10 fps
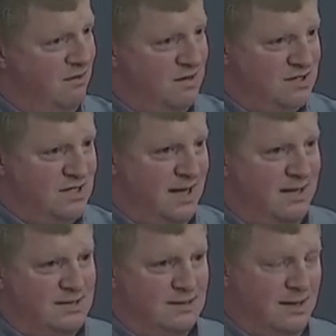for the
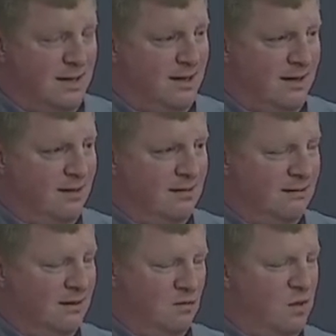state.
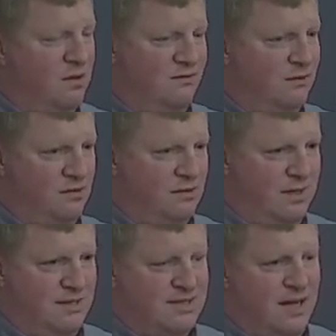Uh, a, a,
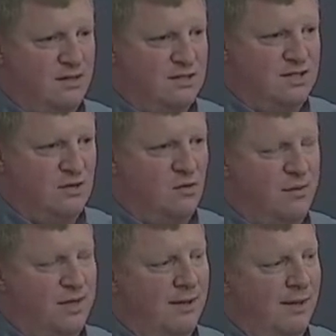wonderful, uh, talented young
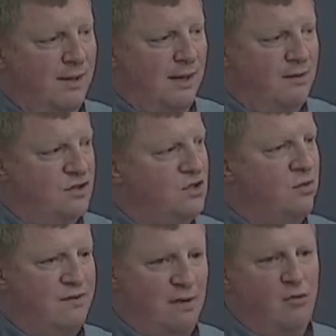woman. And the
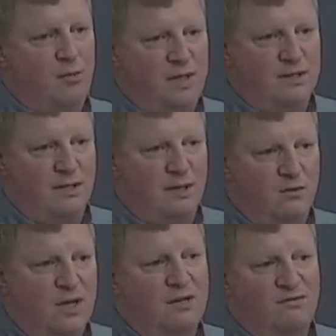two of them will be uh,
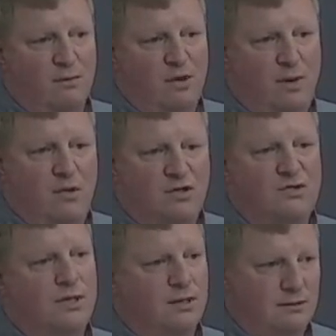reading from their
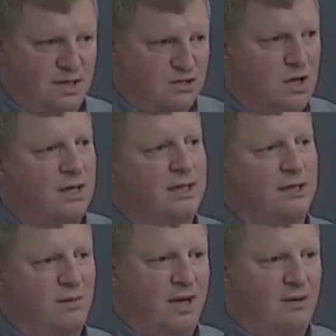poetry and, and
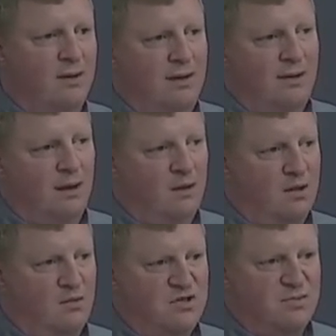talking about uh,
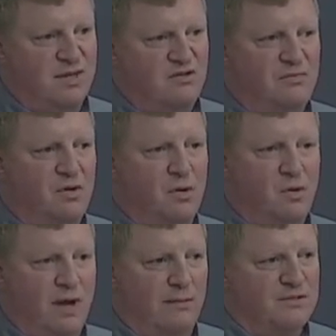their respective
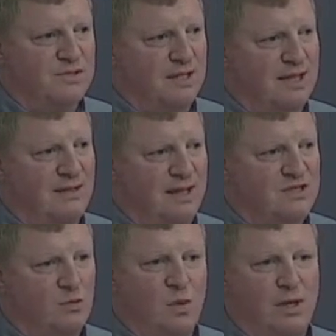programs. And again,
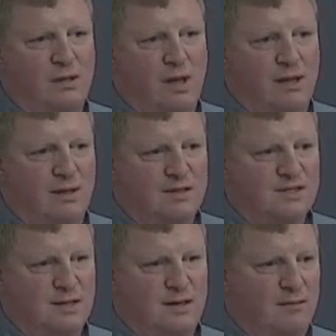that's at 1 o'clock on
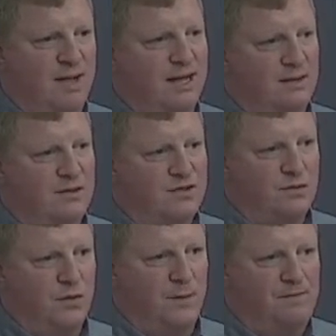Sunday back in
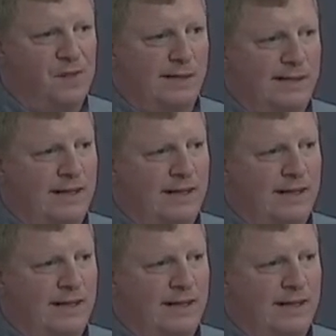this room.